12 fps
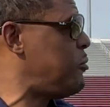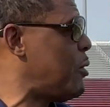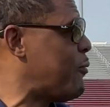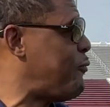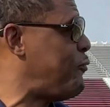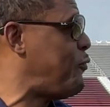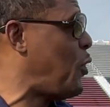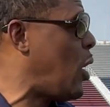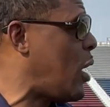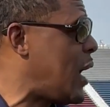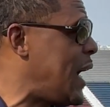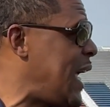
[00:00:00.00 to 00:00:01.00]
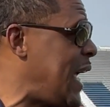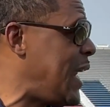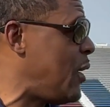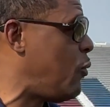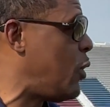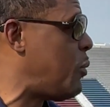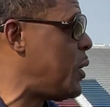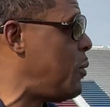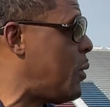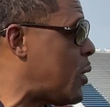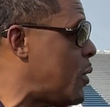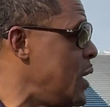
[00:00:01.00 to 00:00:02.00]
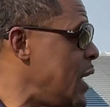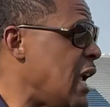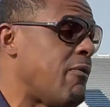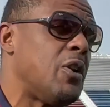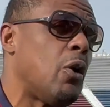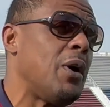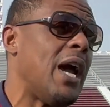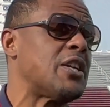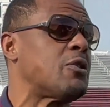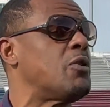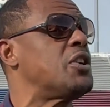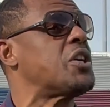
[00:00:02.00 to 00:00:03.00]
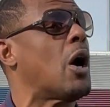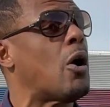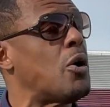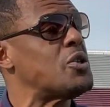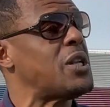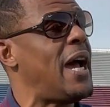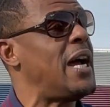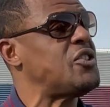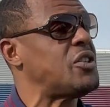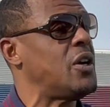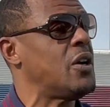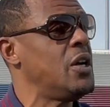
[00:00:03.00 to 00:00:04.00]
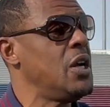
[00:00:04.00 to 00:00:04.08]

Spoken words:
we're far ahead of where we were, even though we had some returners last year.